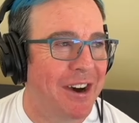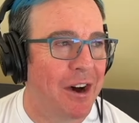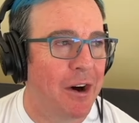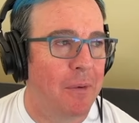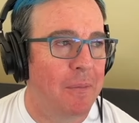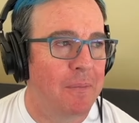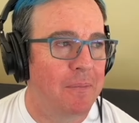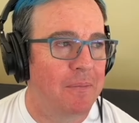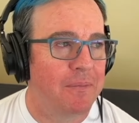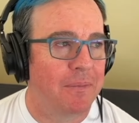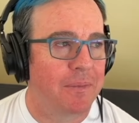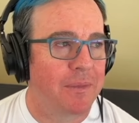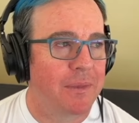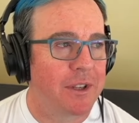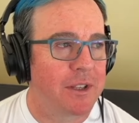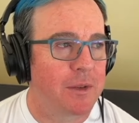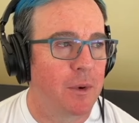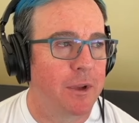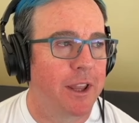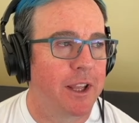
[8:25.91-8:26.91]
Um,
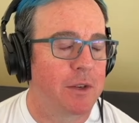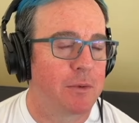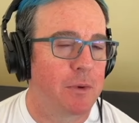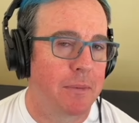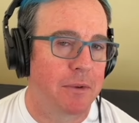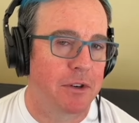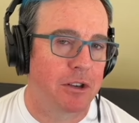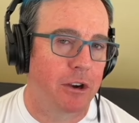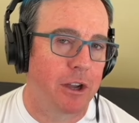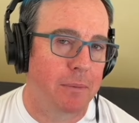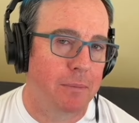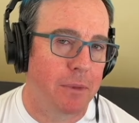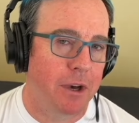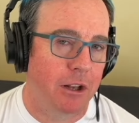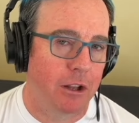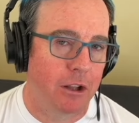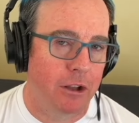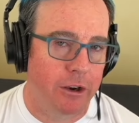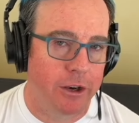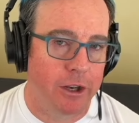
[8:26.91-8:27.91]
so one of the things we've been talking
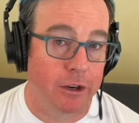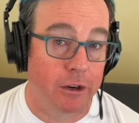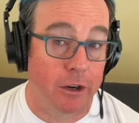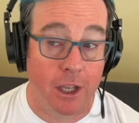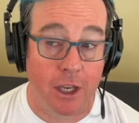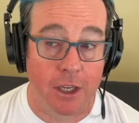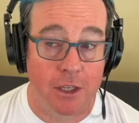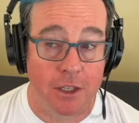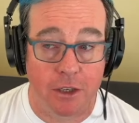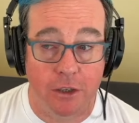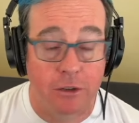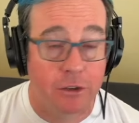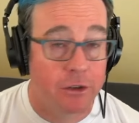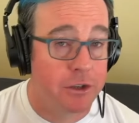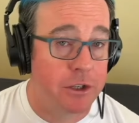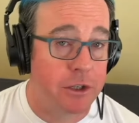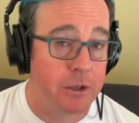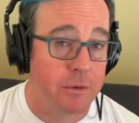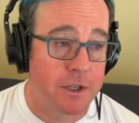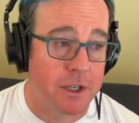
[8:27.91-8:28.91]
about a lot in here last
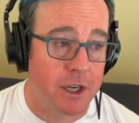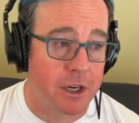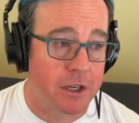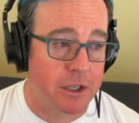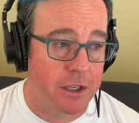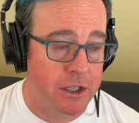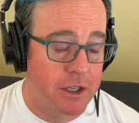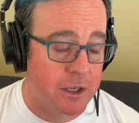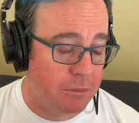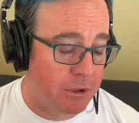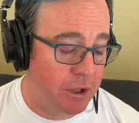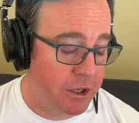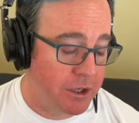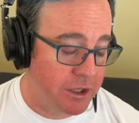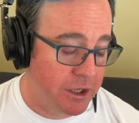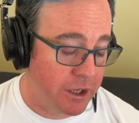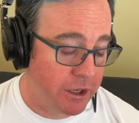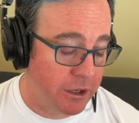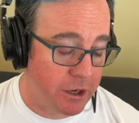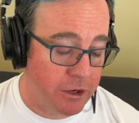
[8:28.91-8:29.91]
year or two is actually
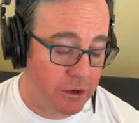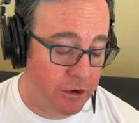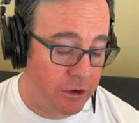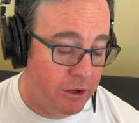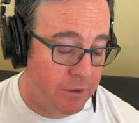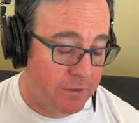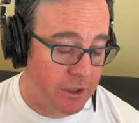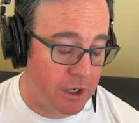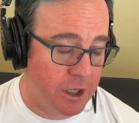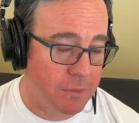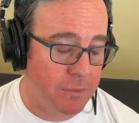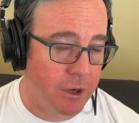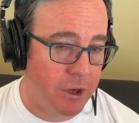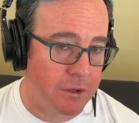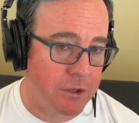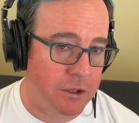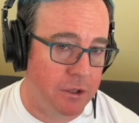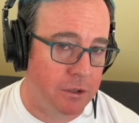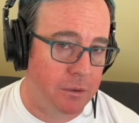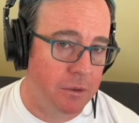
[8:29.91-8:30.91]
supply chain, and I know you've talked
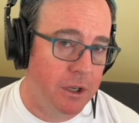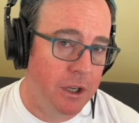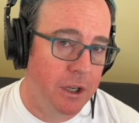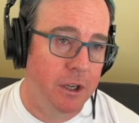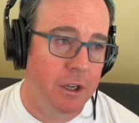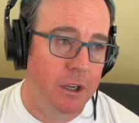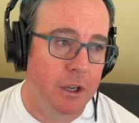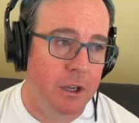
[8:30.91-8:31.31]
about too.